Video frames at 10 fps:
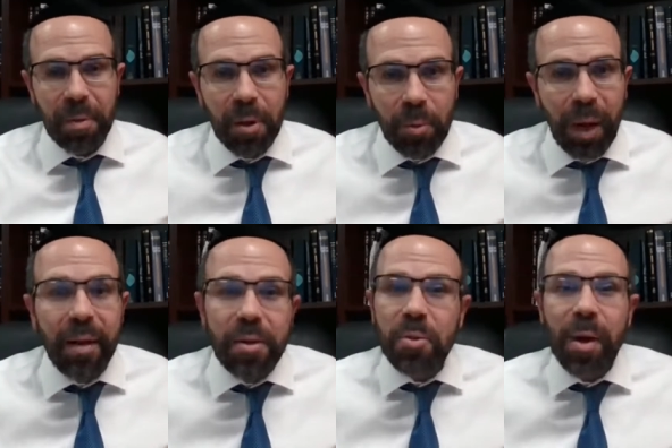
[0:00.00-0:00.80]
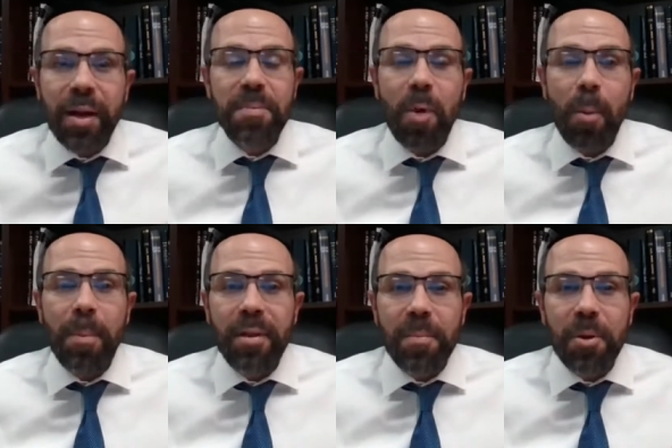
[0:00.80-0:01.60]
The greatest
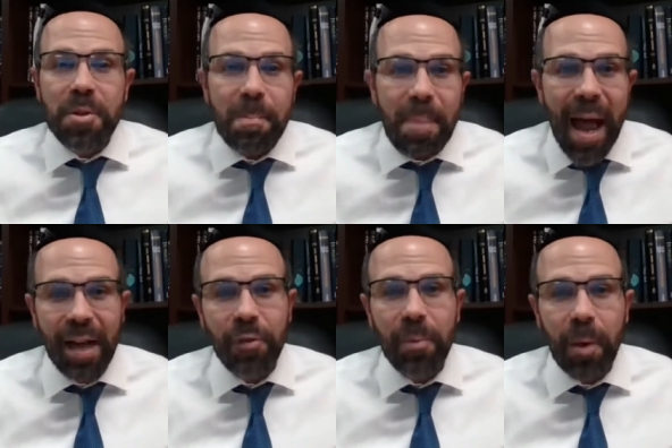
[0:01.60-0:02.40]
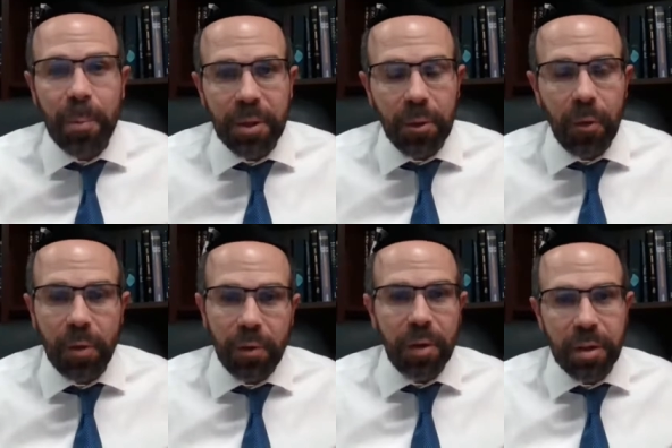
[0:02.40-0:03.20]
moment, the most impactful moment in
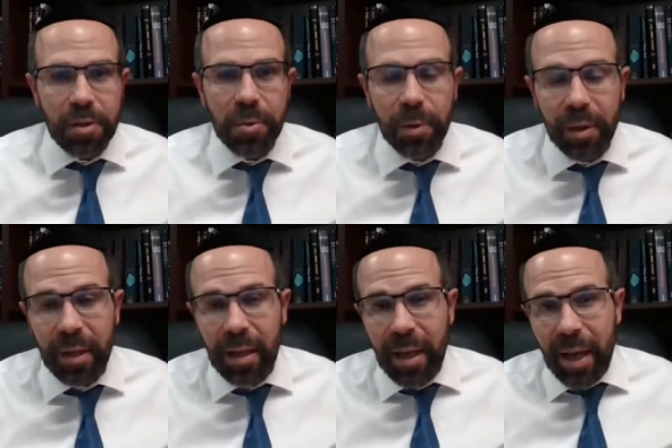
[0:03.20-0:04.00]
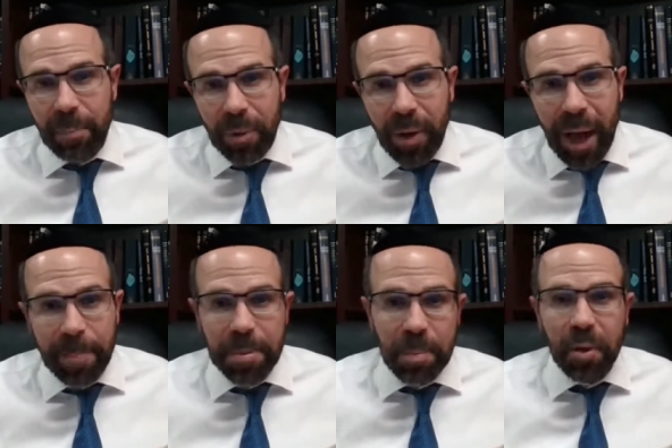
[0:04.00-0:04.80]
all of our history. And
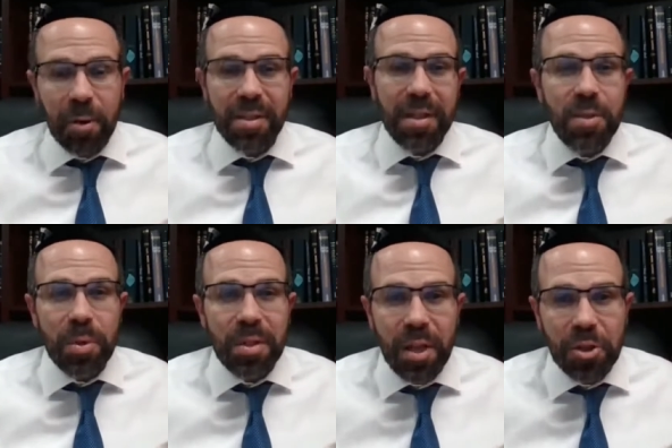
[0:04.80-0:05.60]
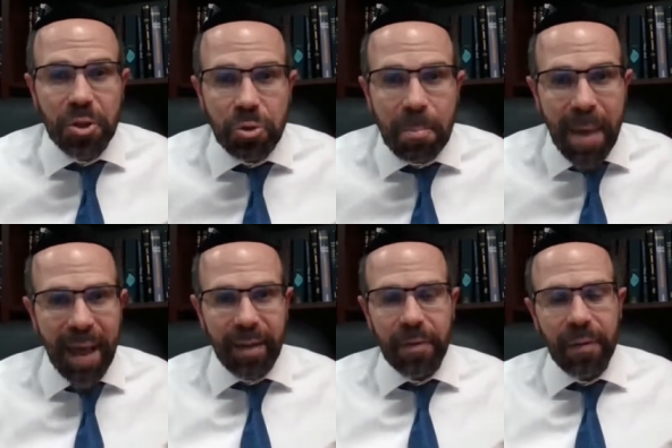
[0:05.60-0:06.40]
perhaps because this was such a
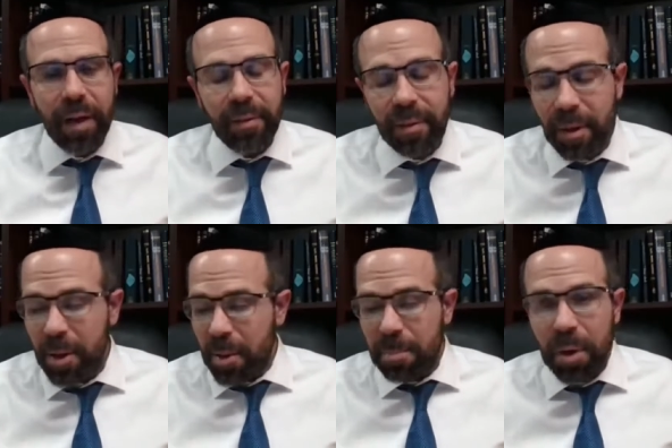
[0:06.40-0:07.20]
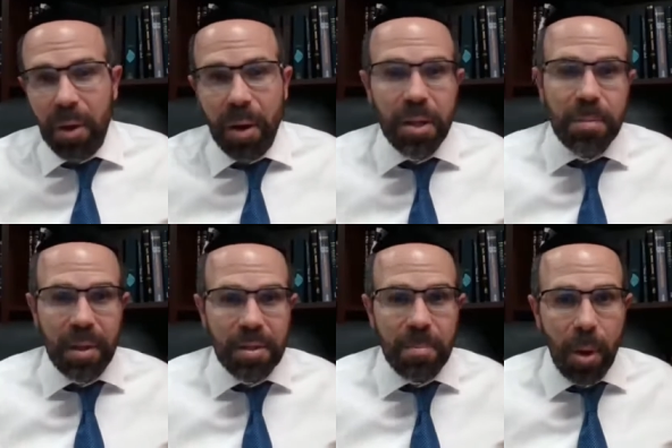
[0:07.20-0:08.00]
dramatic event, because
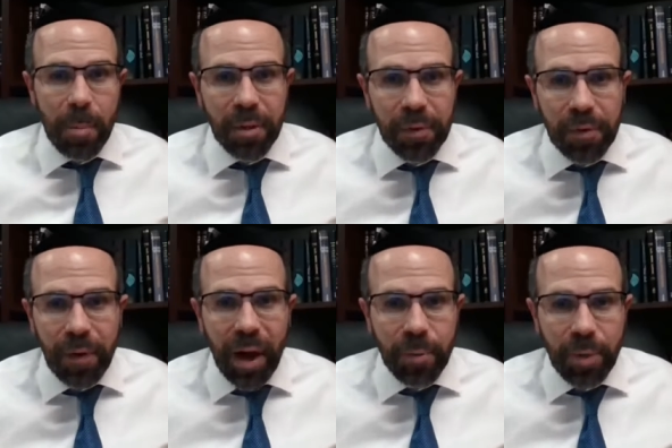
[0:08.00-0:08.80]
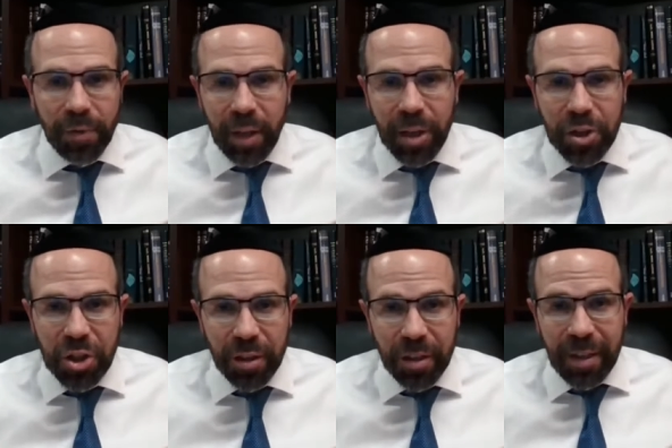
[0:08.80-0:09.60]
this moment of divine
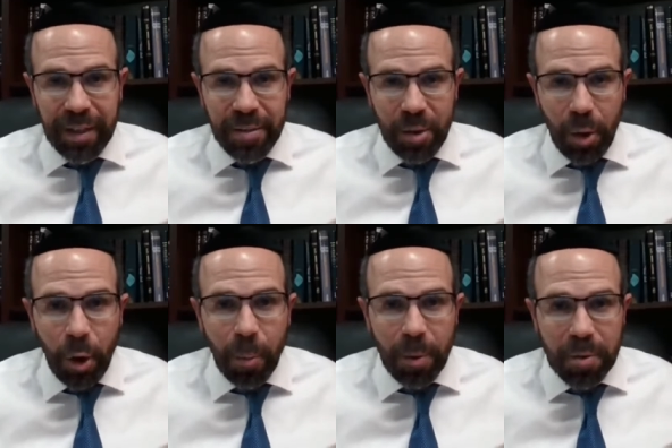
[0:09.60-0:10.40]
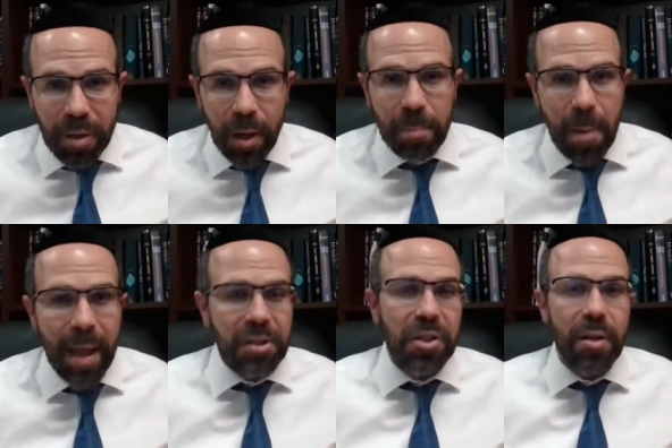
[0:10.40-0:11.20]
revelation is almost
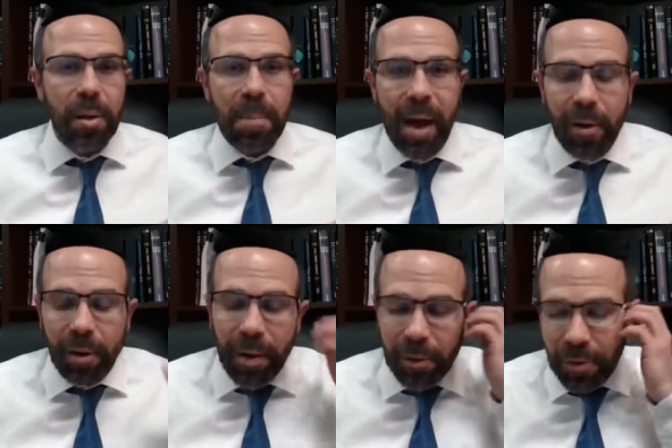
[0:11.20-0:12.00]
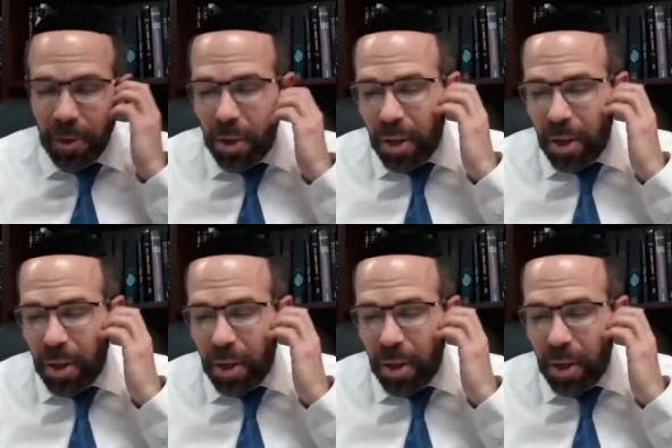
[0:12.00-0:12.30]
unmatched and unparalleled,